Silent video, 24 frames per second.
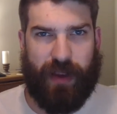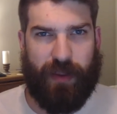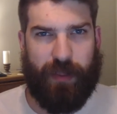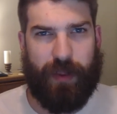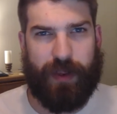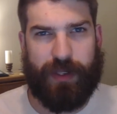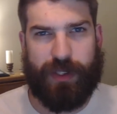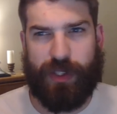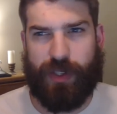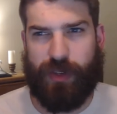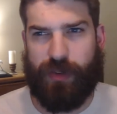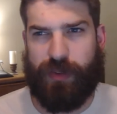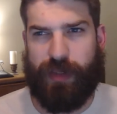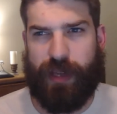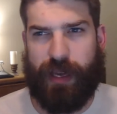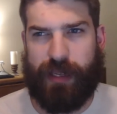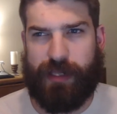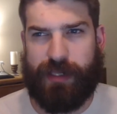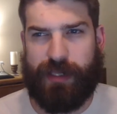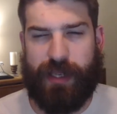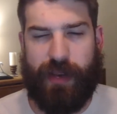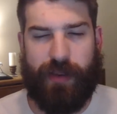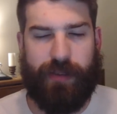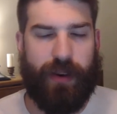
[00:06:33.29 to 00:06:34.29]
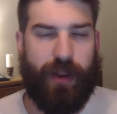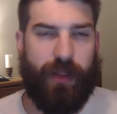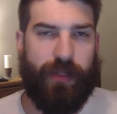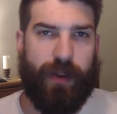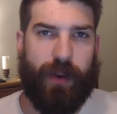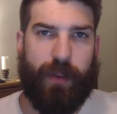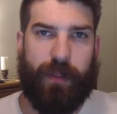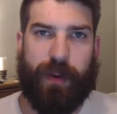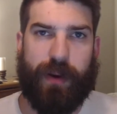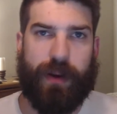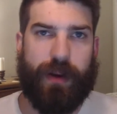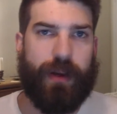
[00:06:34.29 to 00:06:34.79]
I'm not sure if they had 7 on
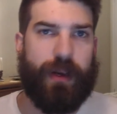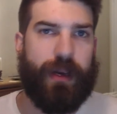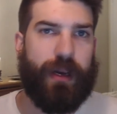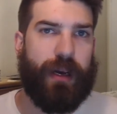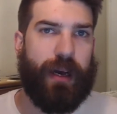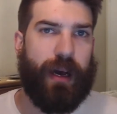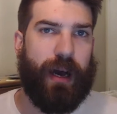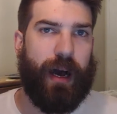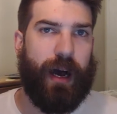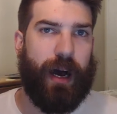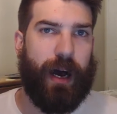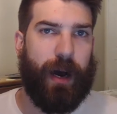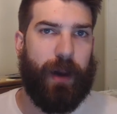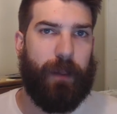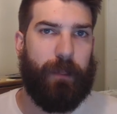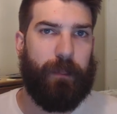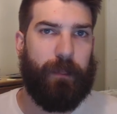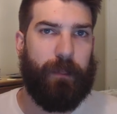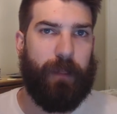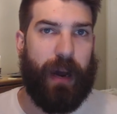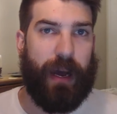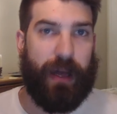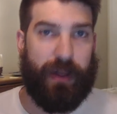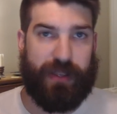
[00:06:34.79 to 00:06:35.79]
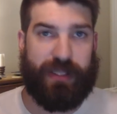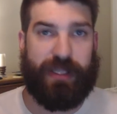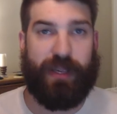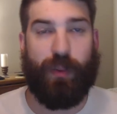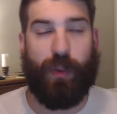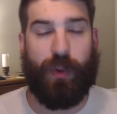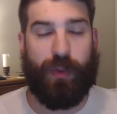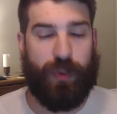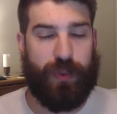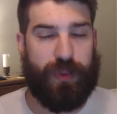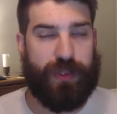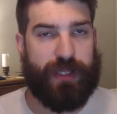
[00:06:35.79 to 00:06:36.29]
there, but I at least
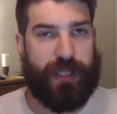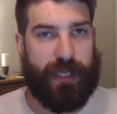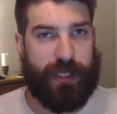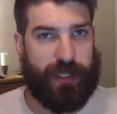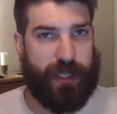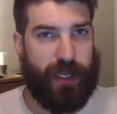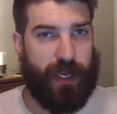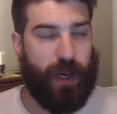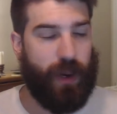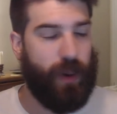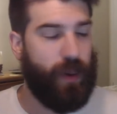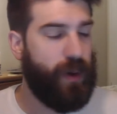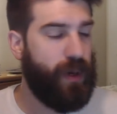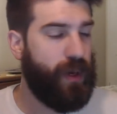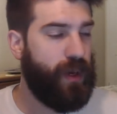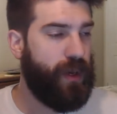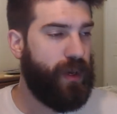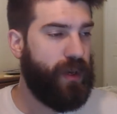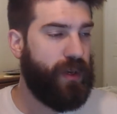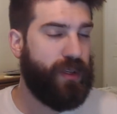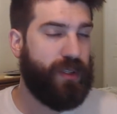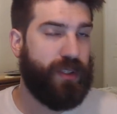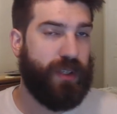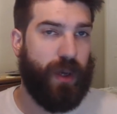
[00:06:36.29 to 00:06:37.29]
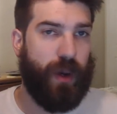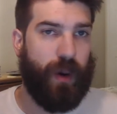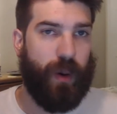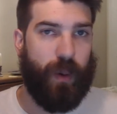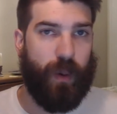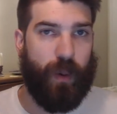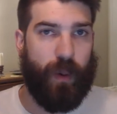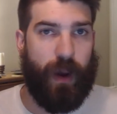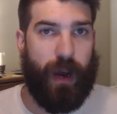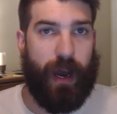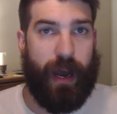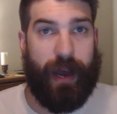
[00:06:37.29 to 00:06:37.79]
had 1 through 6. I know.
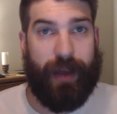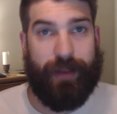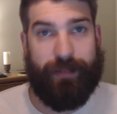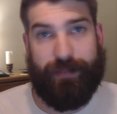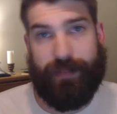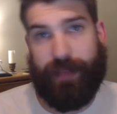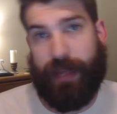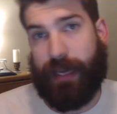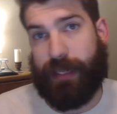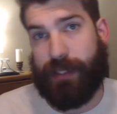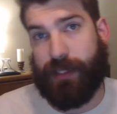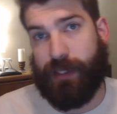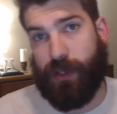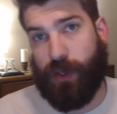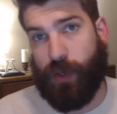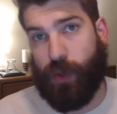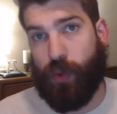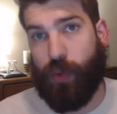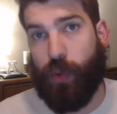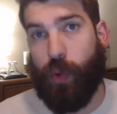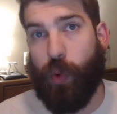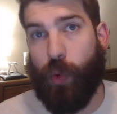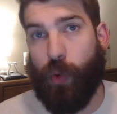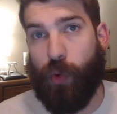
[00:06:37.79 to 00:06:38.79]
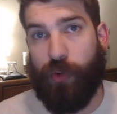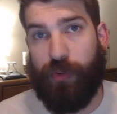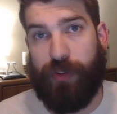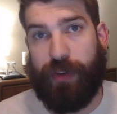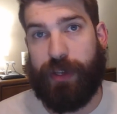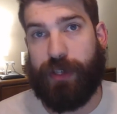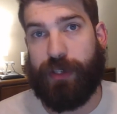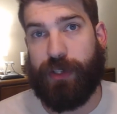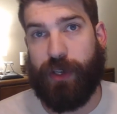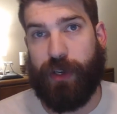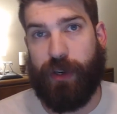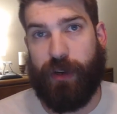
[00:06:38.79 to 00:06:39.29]
So that's a cool
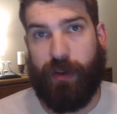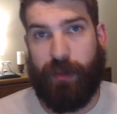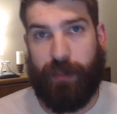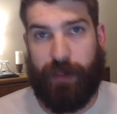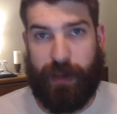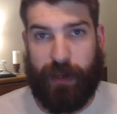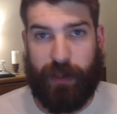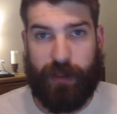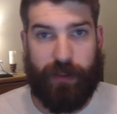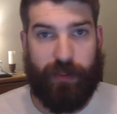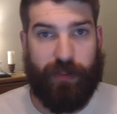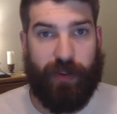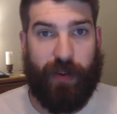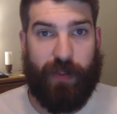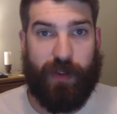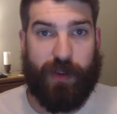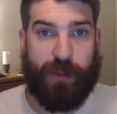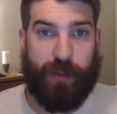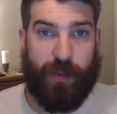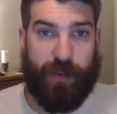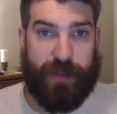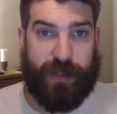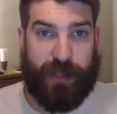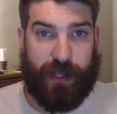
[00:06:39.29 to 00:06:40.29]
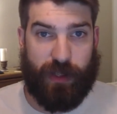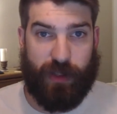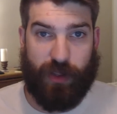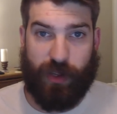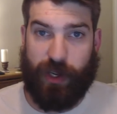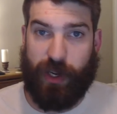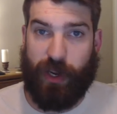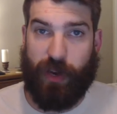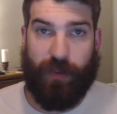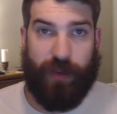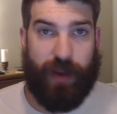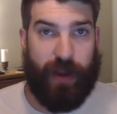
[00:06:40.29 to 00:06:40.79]
feature, being able to find those movies, like
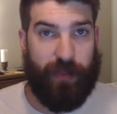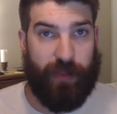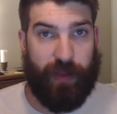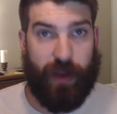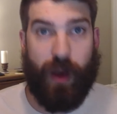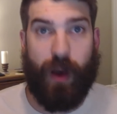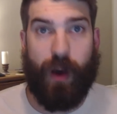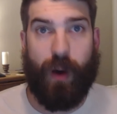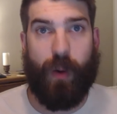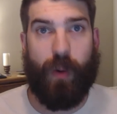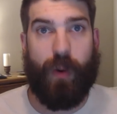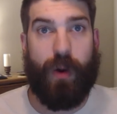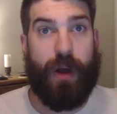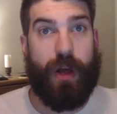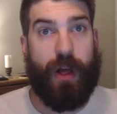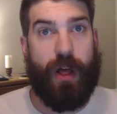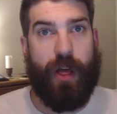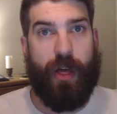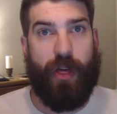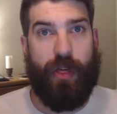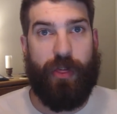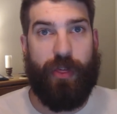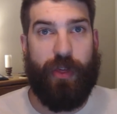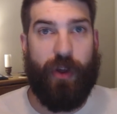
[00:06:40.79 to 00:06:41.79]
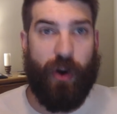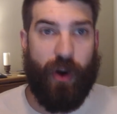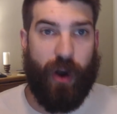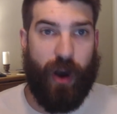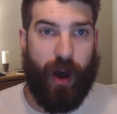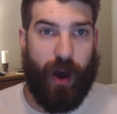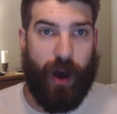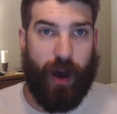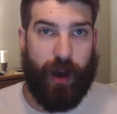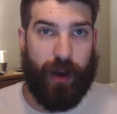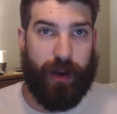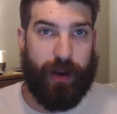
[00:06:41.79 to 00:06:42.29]
looking around, like, oh, they're
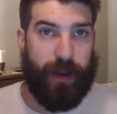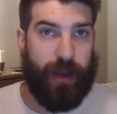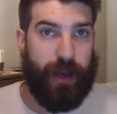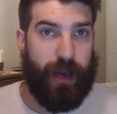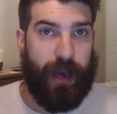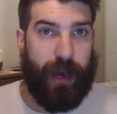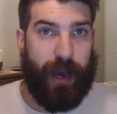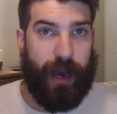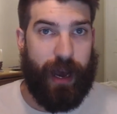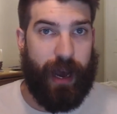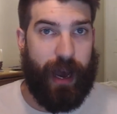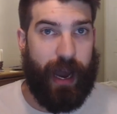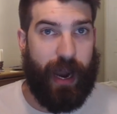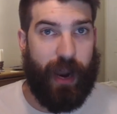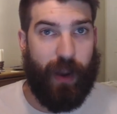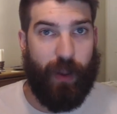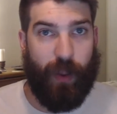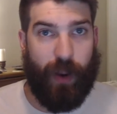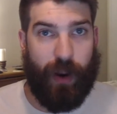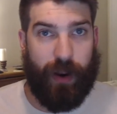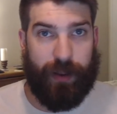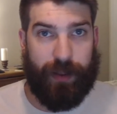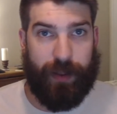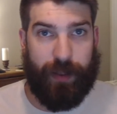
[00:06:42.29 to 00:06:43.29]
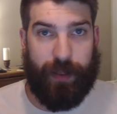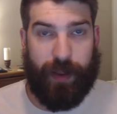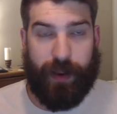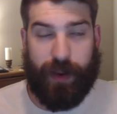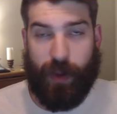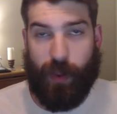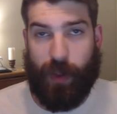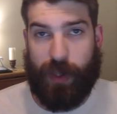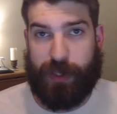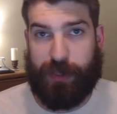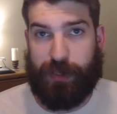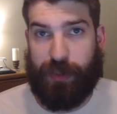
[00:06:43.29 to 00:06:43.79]
on. I'm not
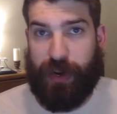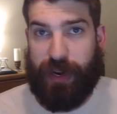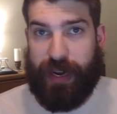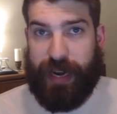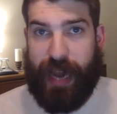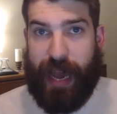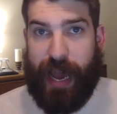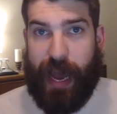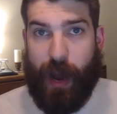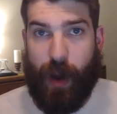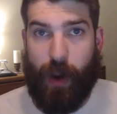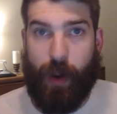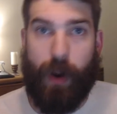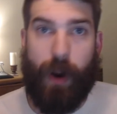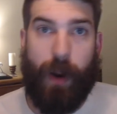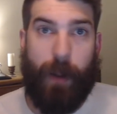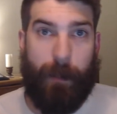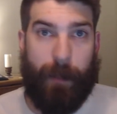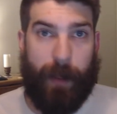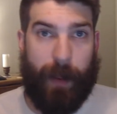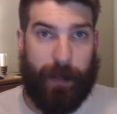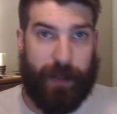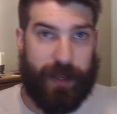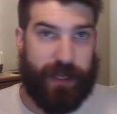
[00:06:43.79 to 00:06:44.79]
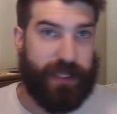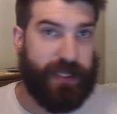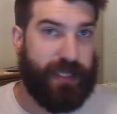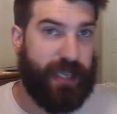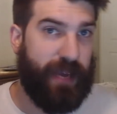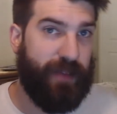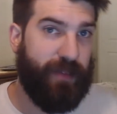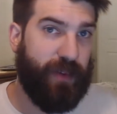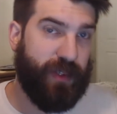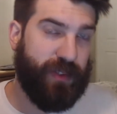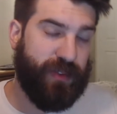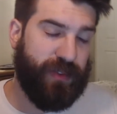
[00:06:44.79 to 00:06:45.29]
gonna watch them right now, but I'm gonna
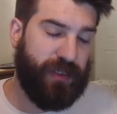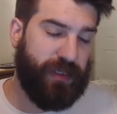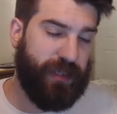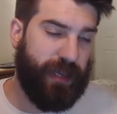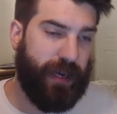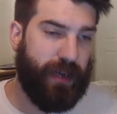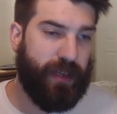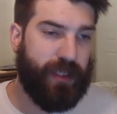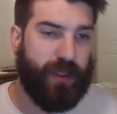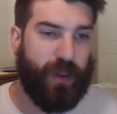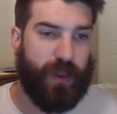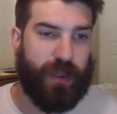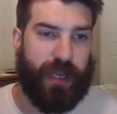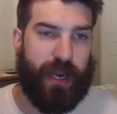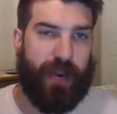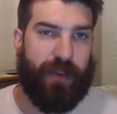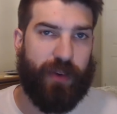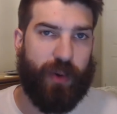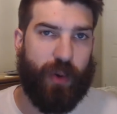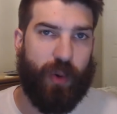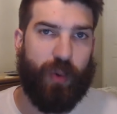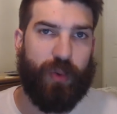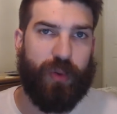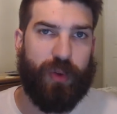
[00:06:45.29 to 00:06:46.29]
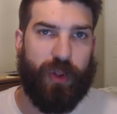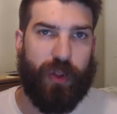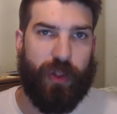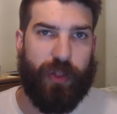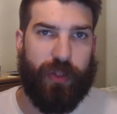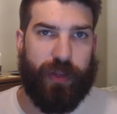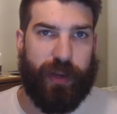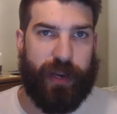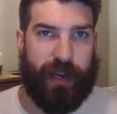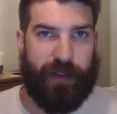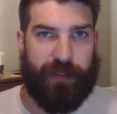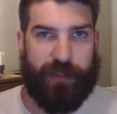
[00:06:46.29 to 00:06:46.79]
save those for later. So it's kind of a cool little
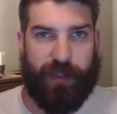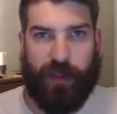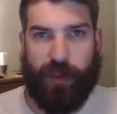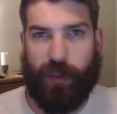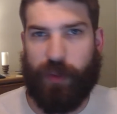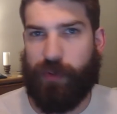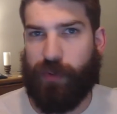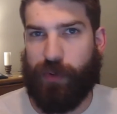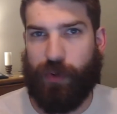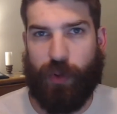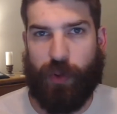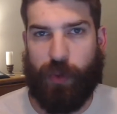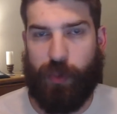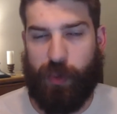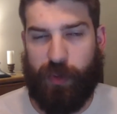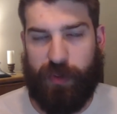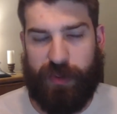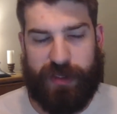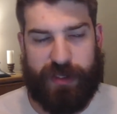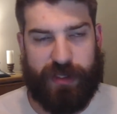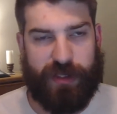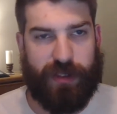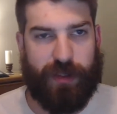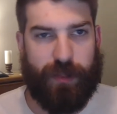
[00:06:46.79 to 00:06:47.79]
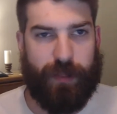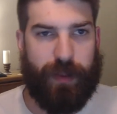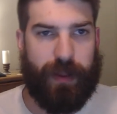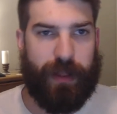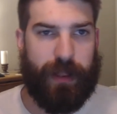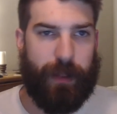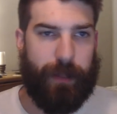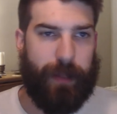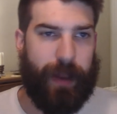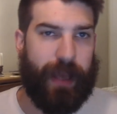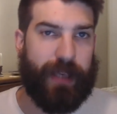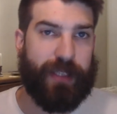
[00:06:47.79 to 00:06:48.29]
thing. I've done it with a few other movies
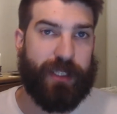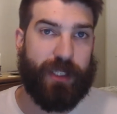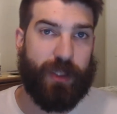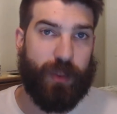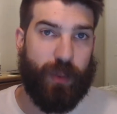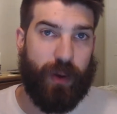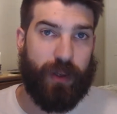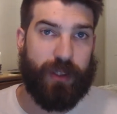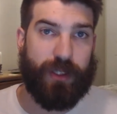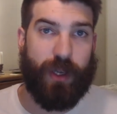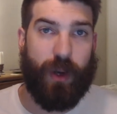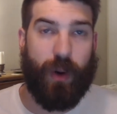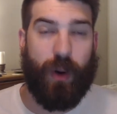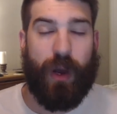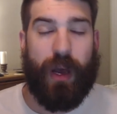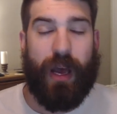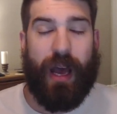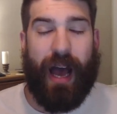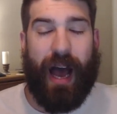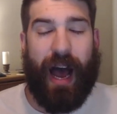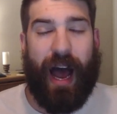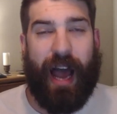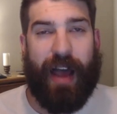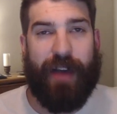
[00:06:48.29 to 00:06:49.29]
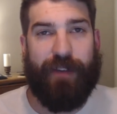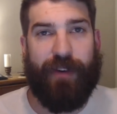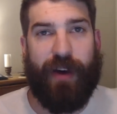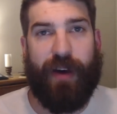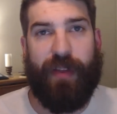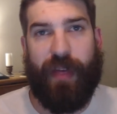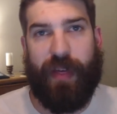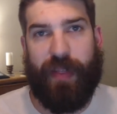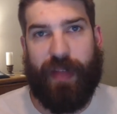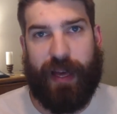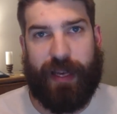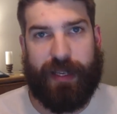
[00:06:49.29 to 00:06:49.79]
in the past as well. So I
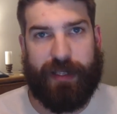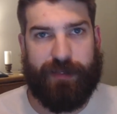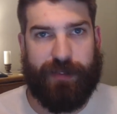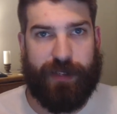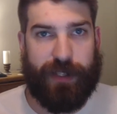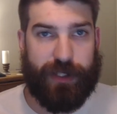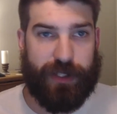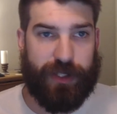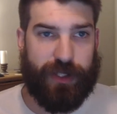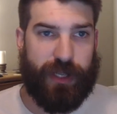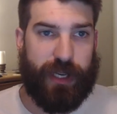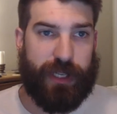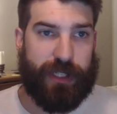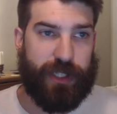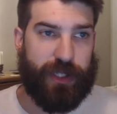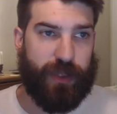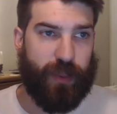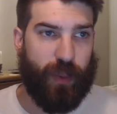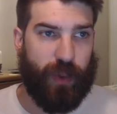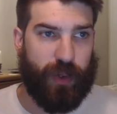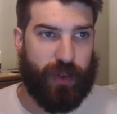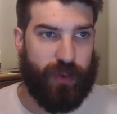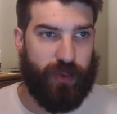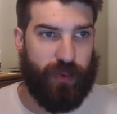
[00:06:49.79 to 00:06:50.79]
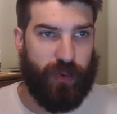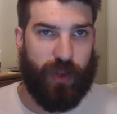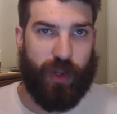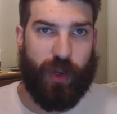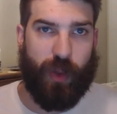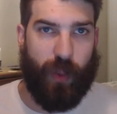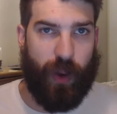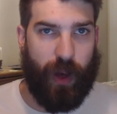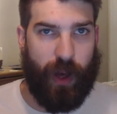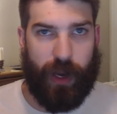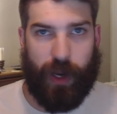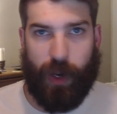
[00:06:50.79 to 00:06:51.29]
find that feature actually works
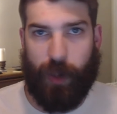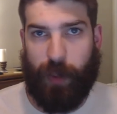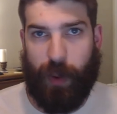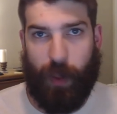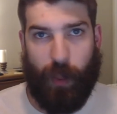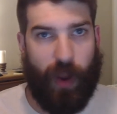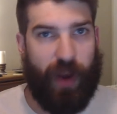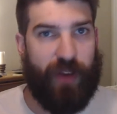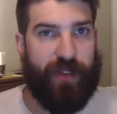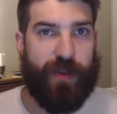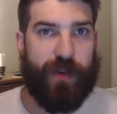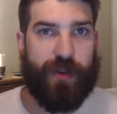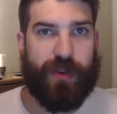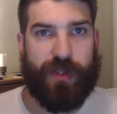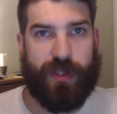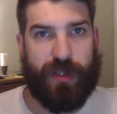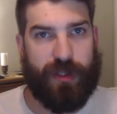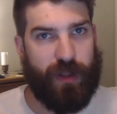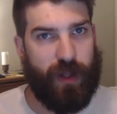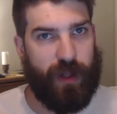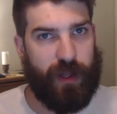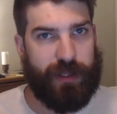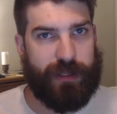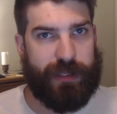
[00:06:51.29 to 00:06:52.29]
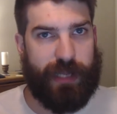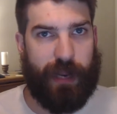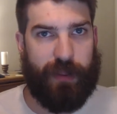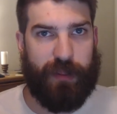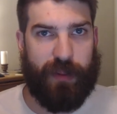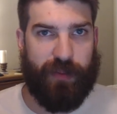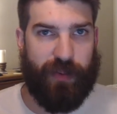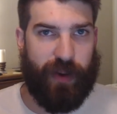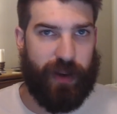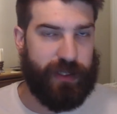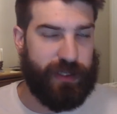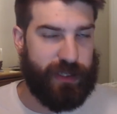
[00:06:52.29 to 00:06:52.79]
really well. I know my wife uses it all the
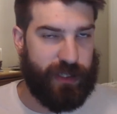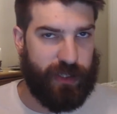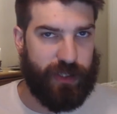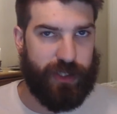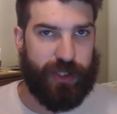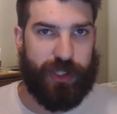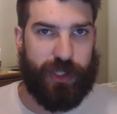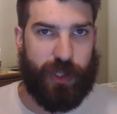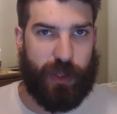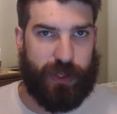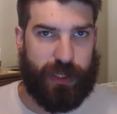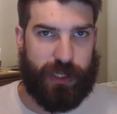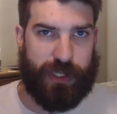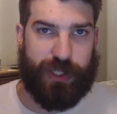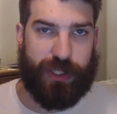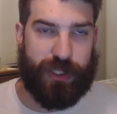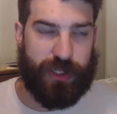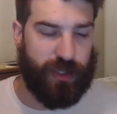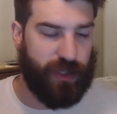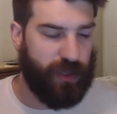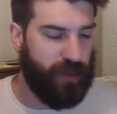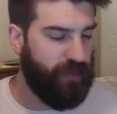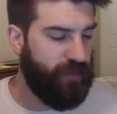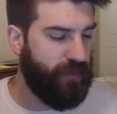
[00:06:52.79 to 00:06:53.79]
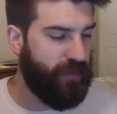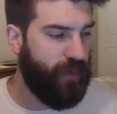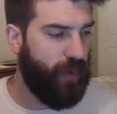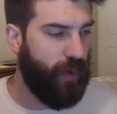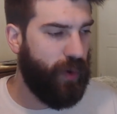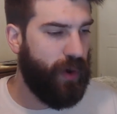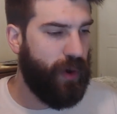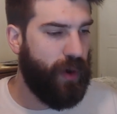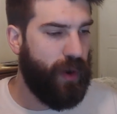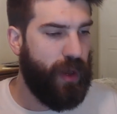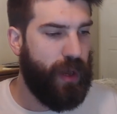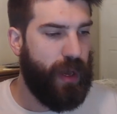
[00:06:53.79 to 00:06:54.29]
time to find certain shows that she's looking
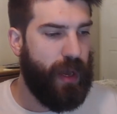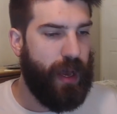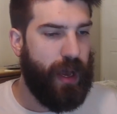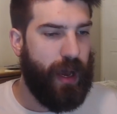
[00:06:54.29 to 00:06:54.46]
for.